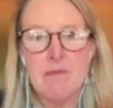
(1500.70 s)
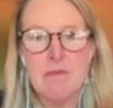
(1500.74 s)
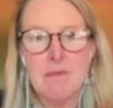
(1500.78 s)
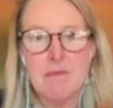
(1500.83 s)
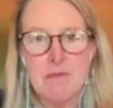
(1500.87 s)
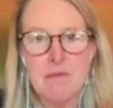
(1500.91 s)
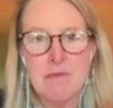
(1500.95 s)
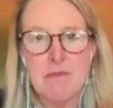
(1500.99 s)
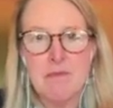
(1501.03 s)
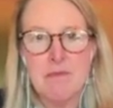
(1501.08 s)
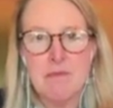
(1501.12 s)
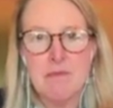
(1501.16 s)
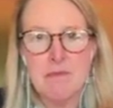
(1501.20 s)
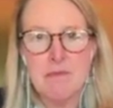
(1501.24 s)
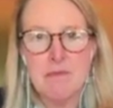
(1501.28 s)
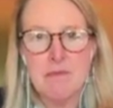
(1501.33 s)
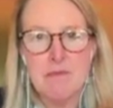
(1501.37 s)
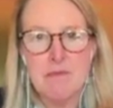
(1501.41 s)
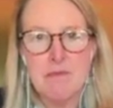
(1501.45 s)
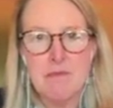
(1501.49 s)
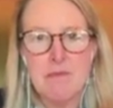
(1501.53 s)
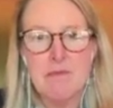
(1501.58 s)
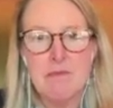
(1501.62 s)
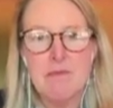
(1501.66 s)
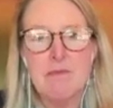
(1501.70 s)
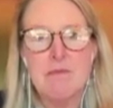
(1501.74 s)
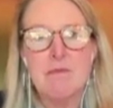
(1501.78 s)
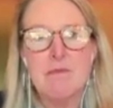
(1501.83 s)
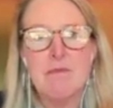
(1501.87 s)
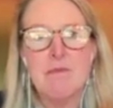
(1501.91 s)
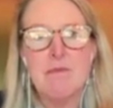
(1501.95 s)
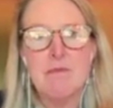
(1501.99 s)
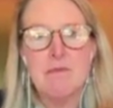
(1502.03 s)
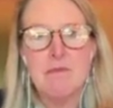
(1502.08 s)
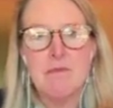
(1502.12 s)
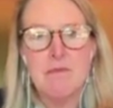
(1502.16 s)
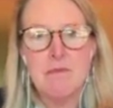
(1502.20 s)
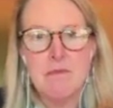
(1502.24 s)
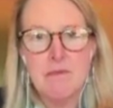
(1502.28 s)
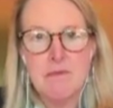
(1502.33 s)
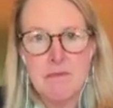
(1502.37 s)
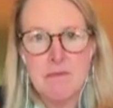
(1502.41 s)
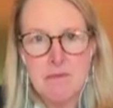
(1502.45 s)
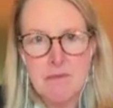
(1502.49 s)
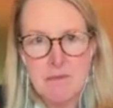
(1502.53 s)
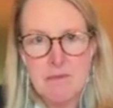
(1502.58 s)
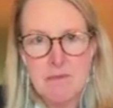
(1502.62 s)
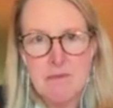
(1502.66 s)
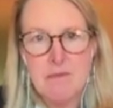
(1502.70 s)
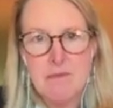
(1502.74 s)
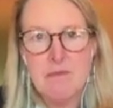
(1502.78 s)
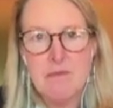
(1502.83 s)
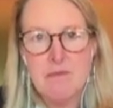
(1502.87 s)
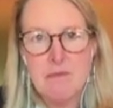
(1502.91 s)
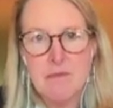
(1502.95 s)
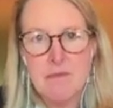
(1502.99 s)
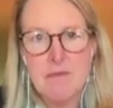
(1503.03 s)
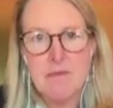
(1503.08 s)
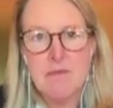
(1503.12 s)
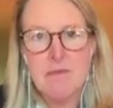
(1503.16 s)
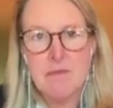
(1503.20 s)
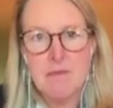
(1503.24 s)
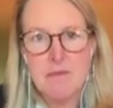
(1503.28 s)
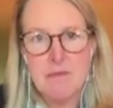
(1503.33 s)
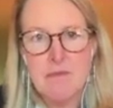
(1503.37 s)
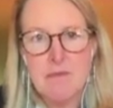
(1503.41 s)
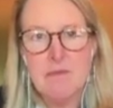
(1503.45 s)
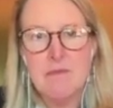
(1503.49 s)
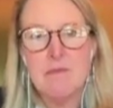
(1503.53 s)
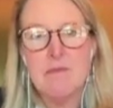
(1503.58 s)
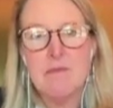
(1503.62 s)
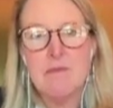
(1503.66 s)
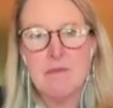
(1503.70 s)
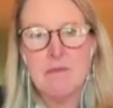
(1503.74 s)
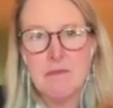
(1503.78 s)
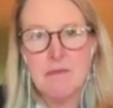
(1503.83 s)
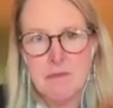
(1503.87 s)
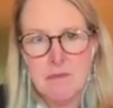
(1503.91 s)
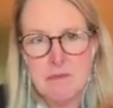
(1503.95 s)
(not speaking)